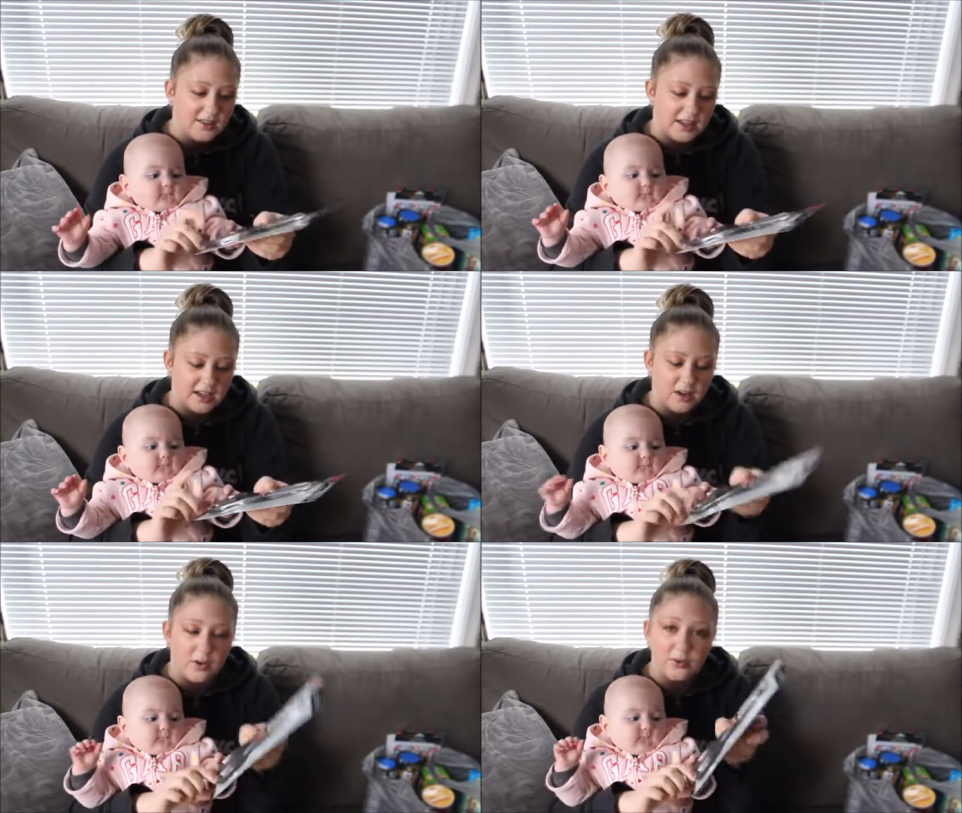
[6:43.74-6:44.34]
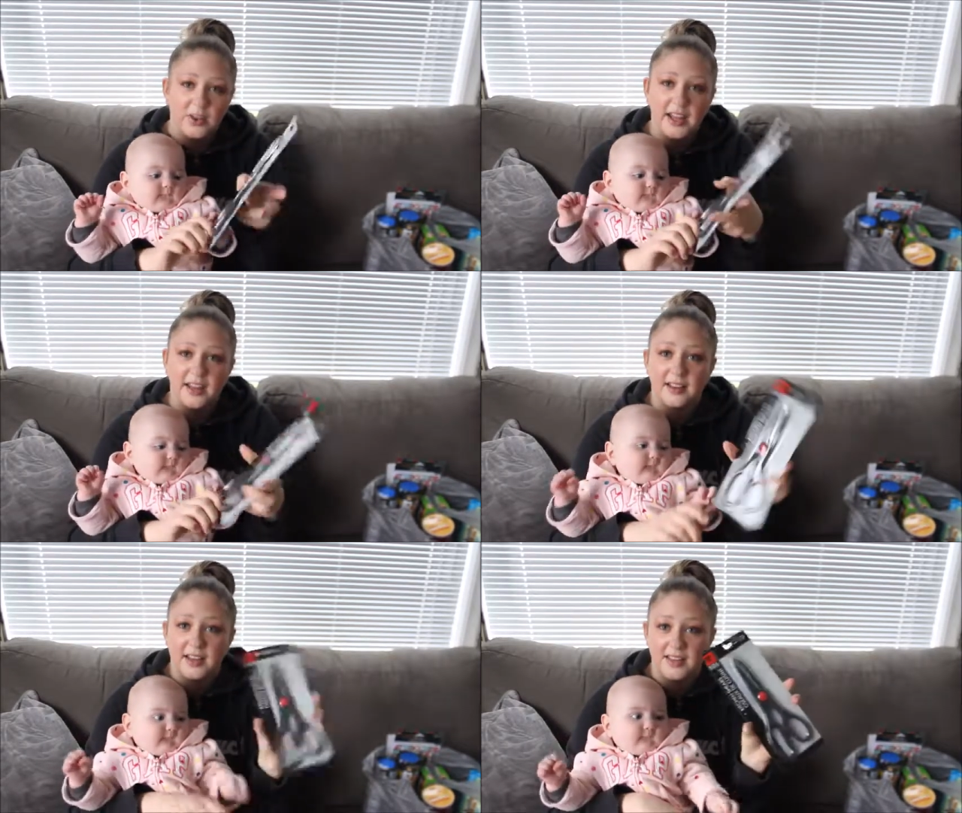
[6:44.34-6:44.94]
Speaker 1: They go for
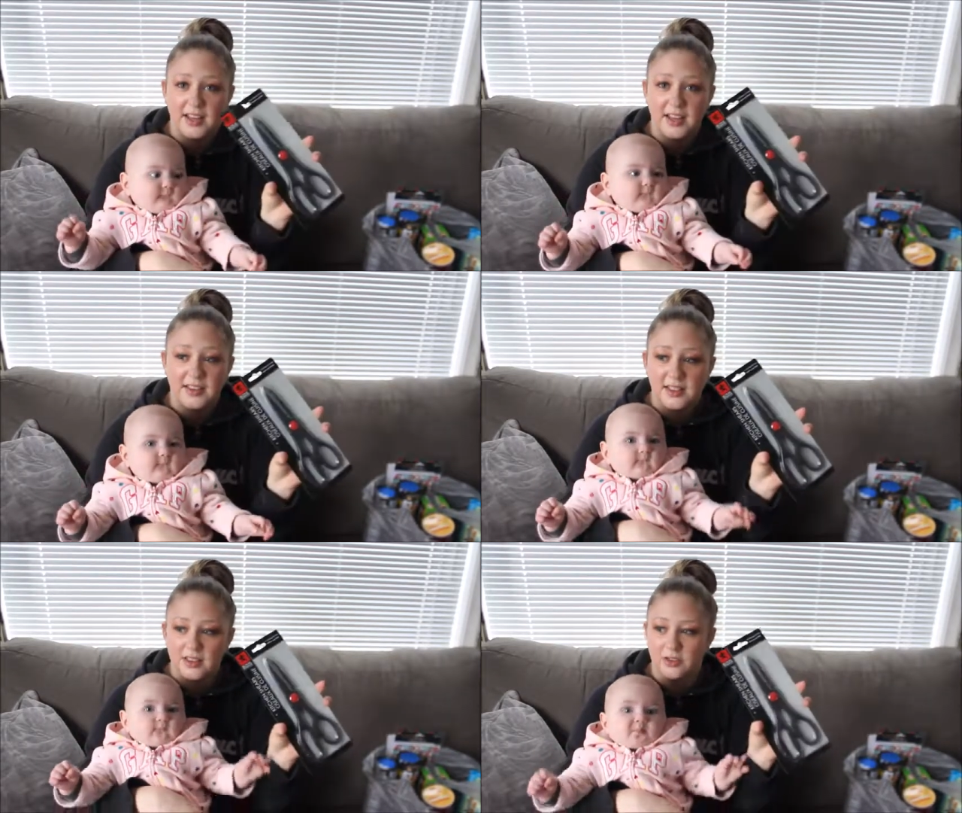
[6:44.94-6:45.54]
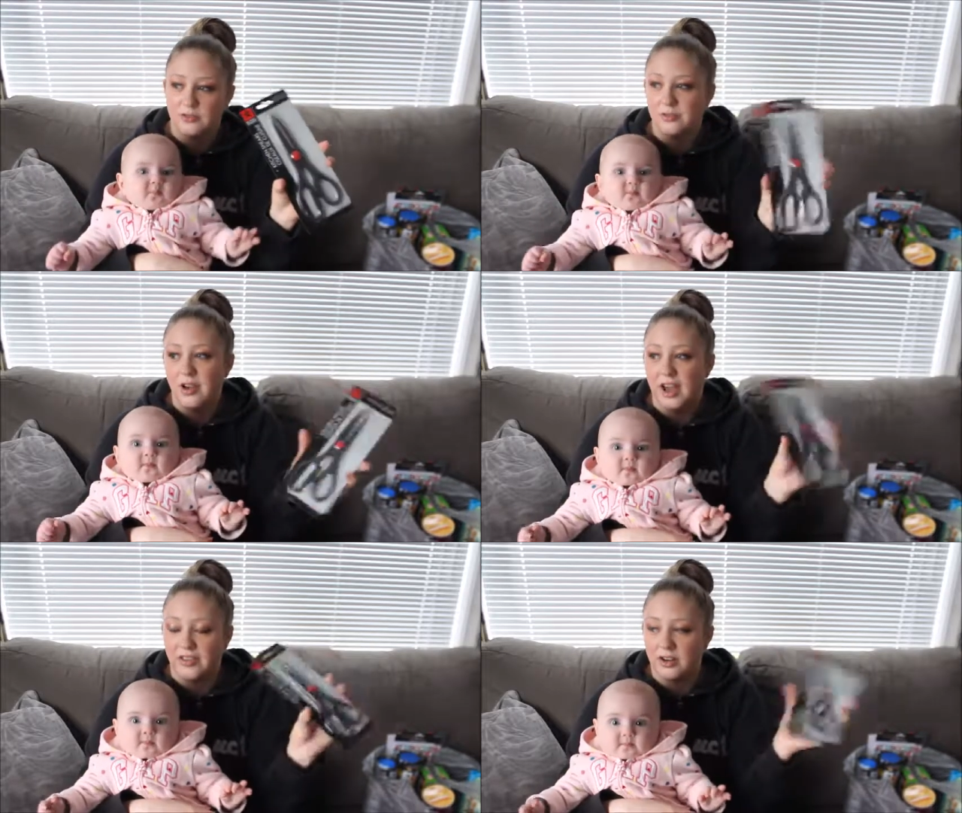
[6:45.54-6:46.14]
like, I think at the
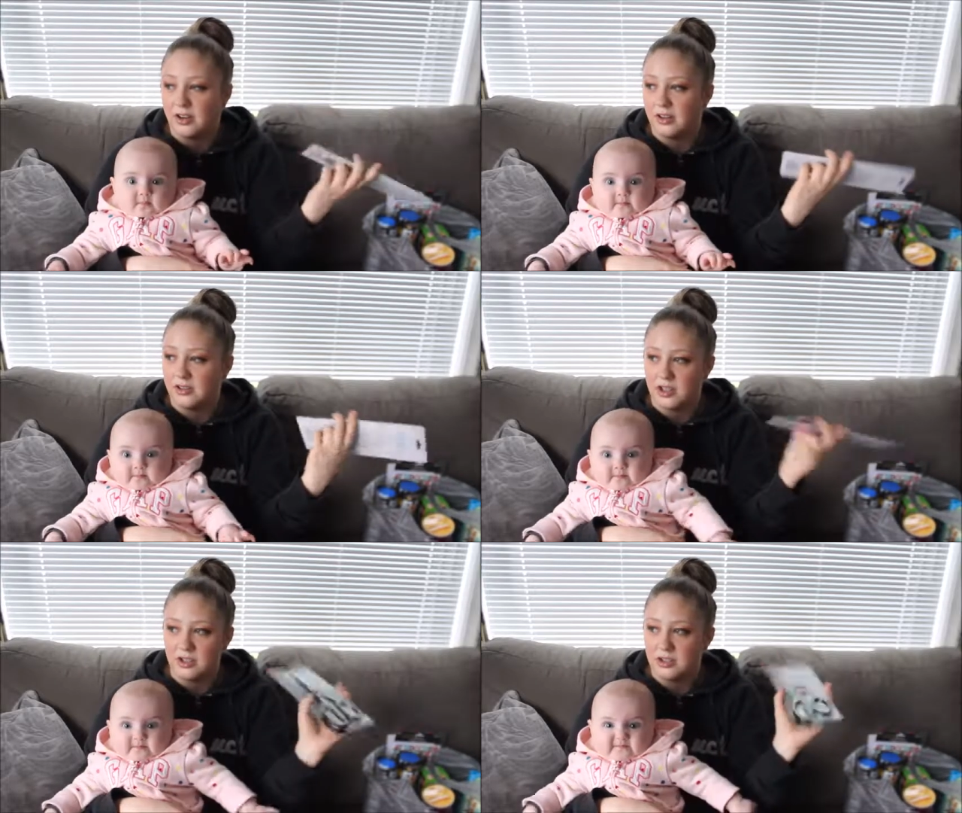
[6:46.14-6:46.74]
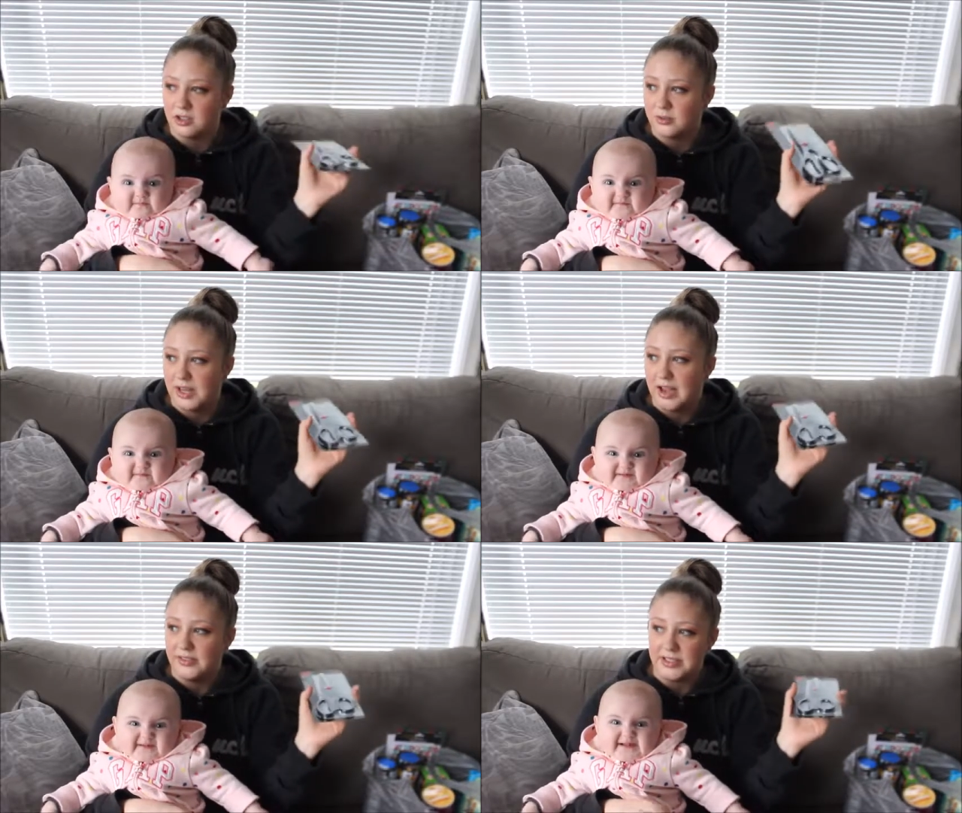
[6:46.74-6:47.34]
other dollar store we
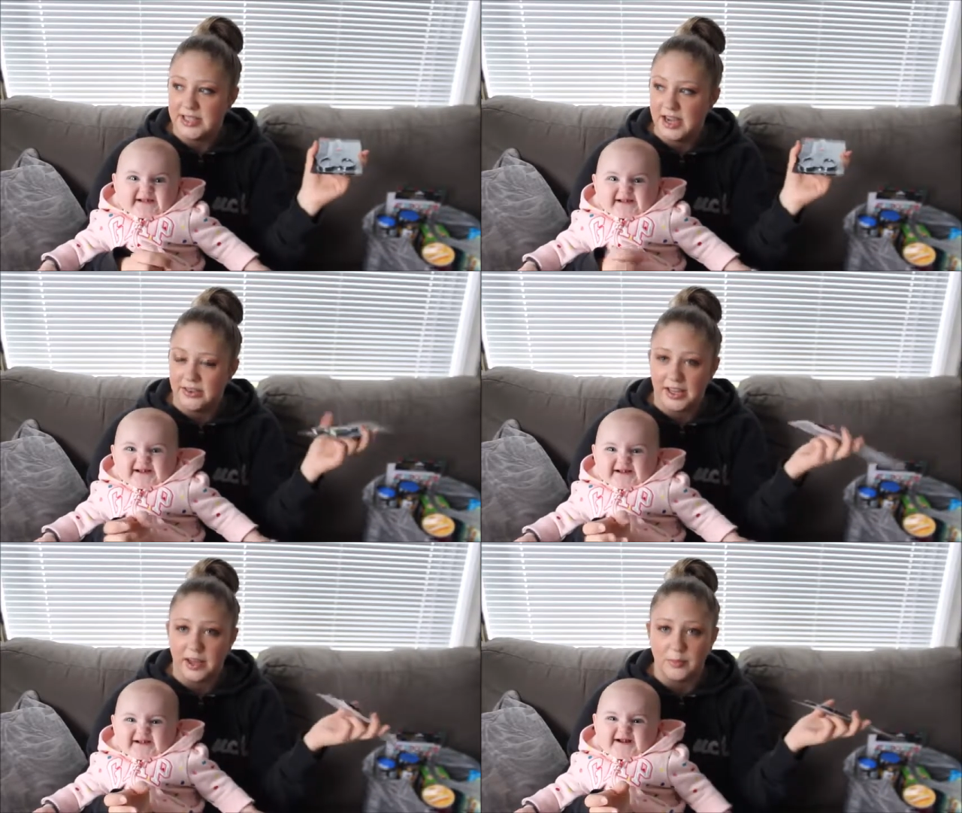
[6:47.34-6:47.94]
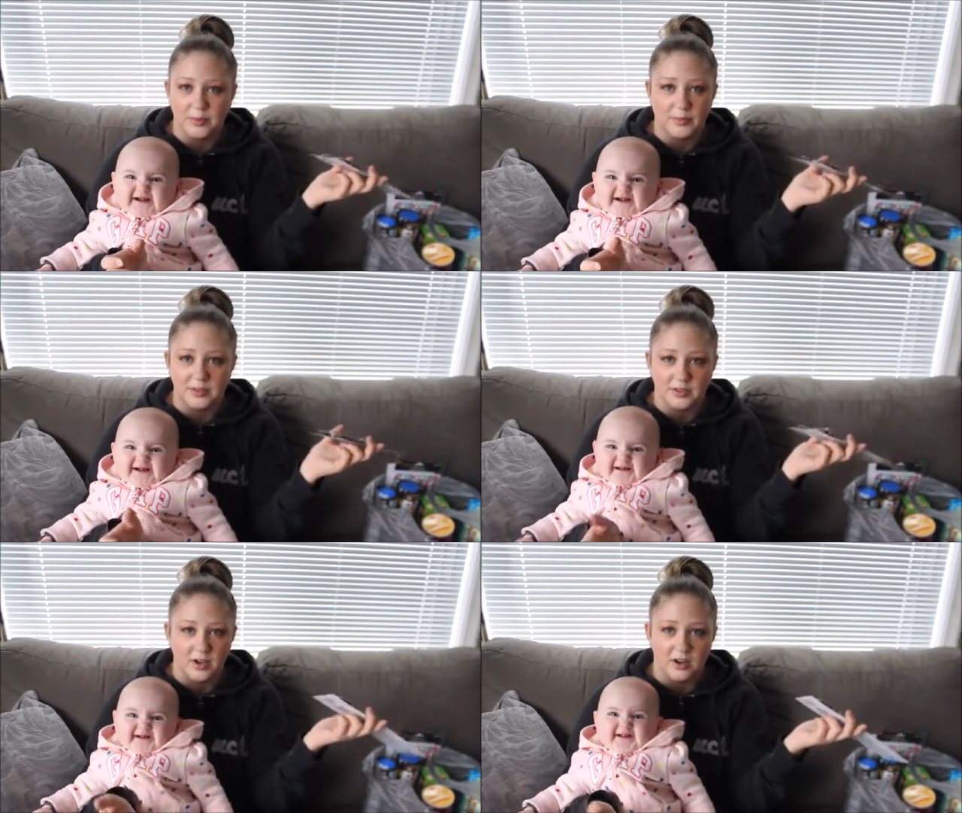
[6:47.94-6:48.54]
have in town, I can't remember what
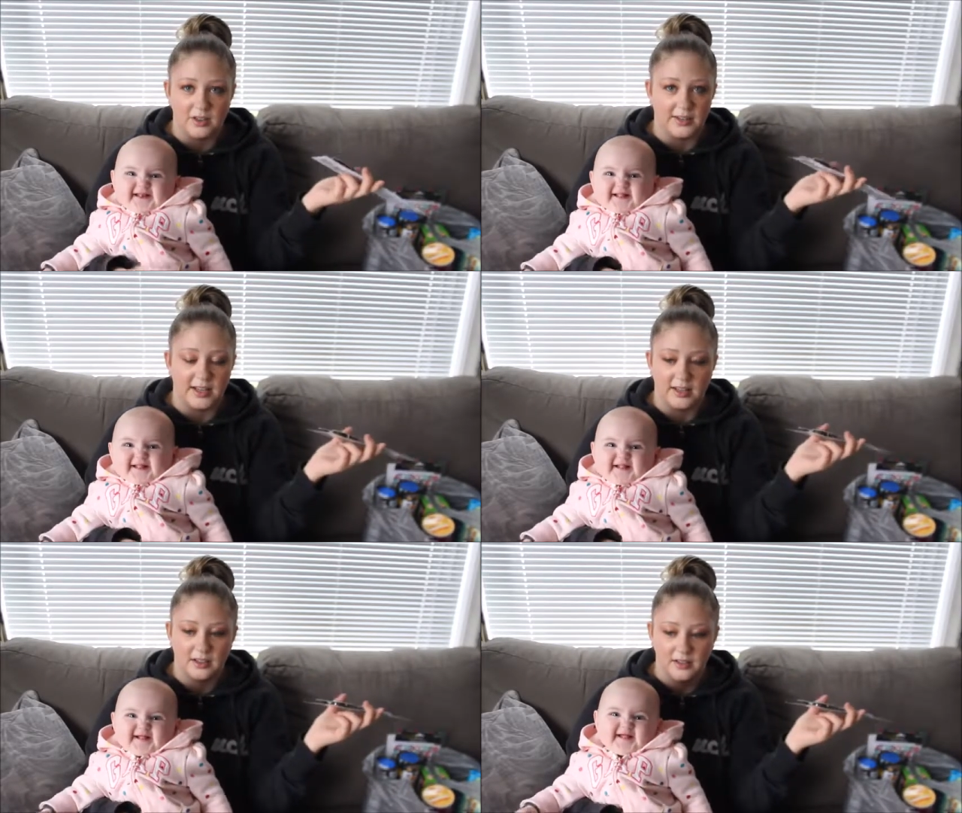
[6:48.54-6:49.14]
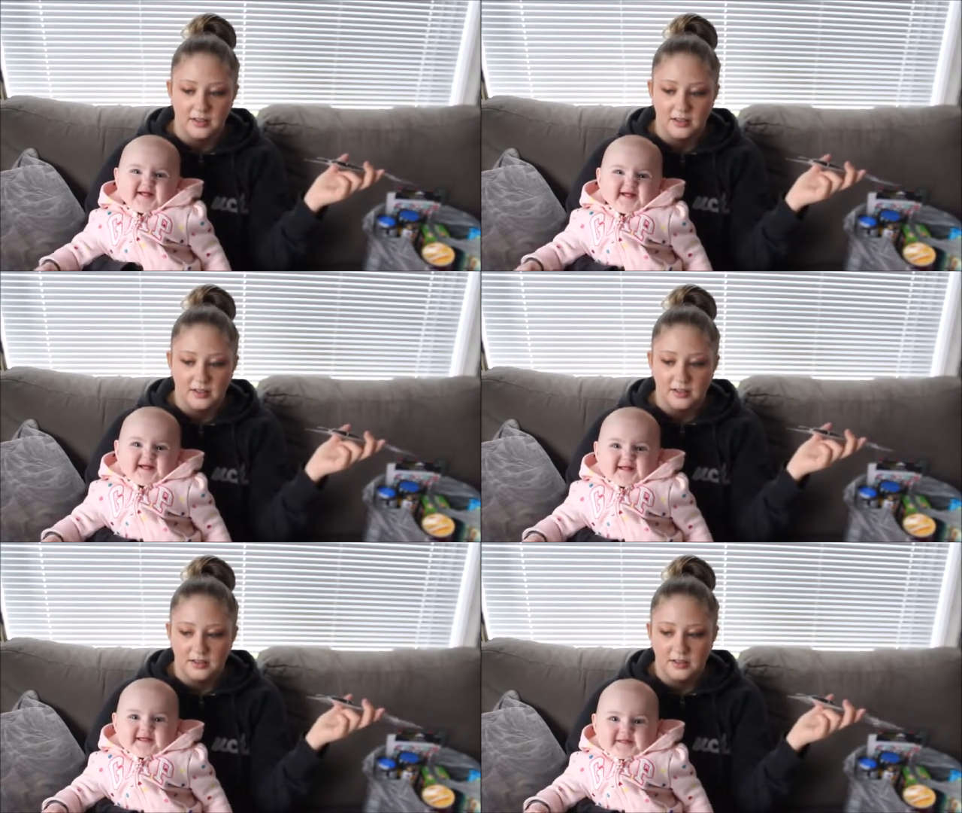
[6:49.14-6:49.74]
it's called, like,
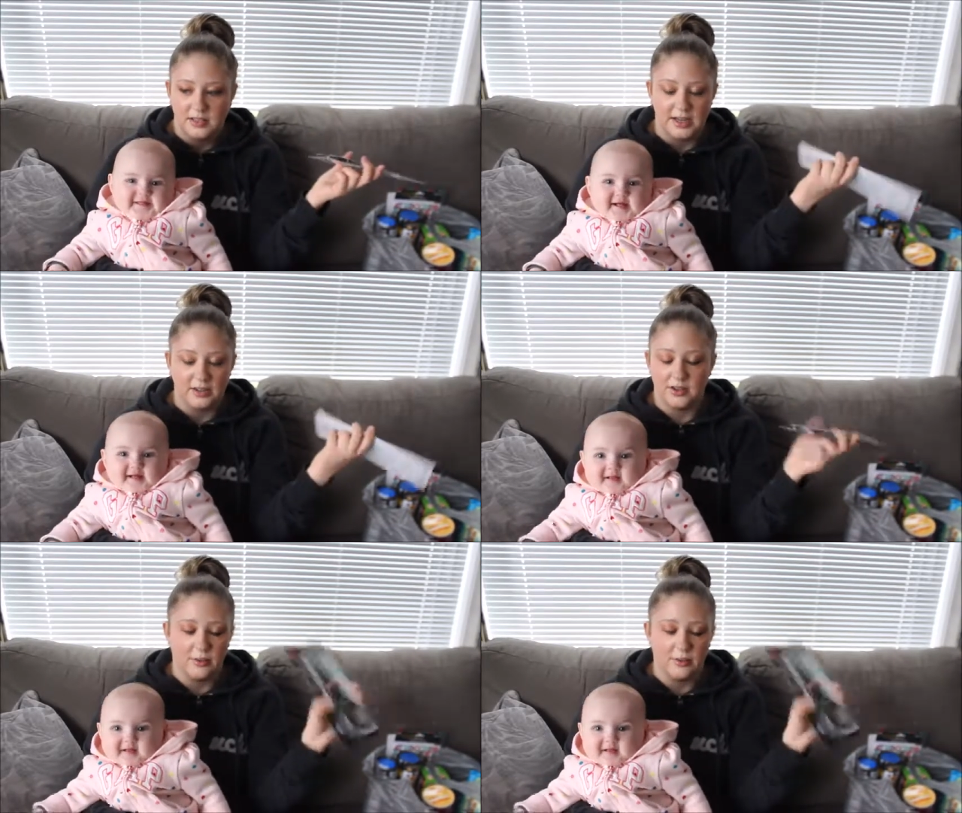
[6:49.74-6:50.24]
I don't know,